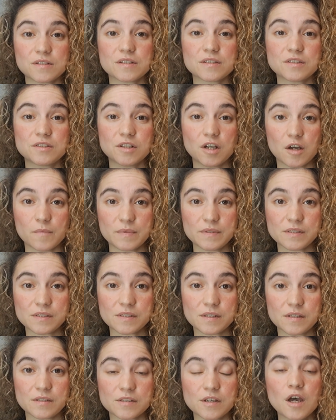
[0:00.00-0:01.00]

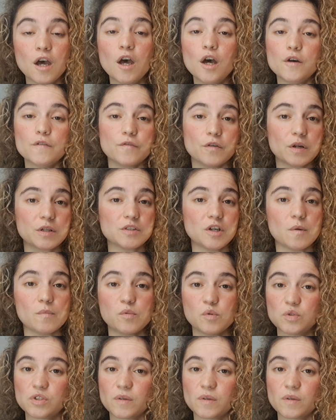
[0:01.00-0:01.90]
disturbances. For example,